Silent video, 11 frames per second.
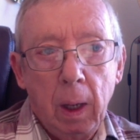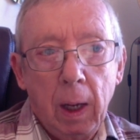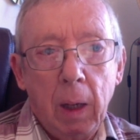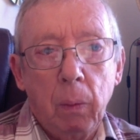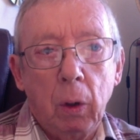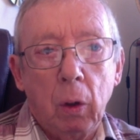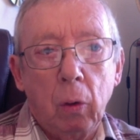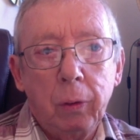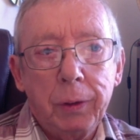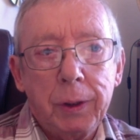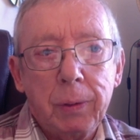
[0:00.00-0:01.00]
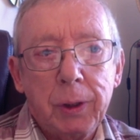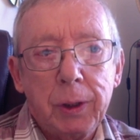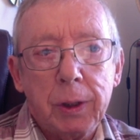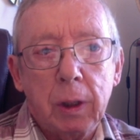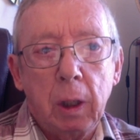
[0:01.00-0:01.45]
It will also
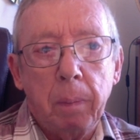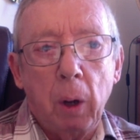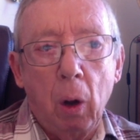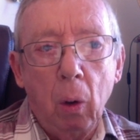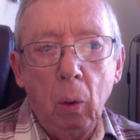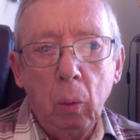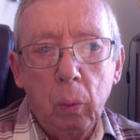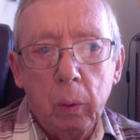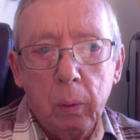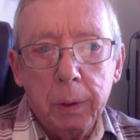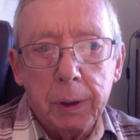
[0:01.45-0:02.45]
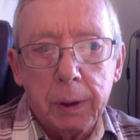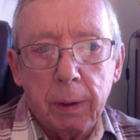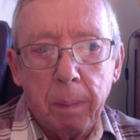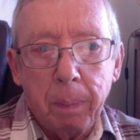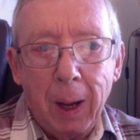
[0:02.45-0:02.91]
stir up old wounds of
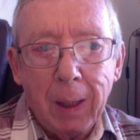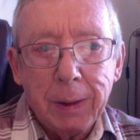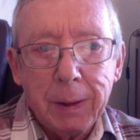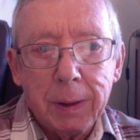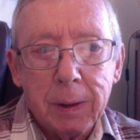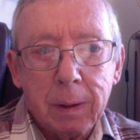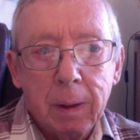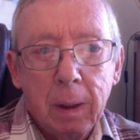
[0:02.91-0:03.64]
the past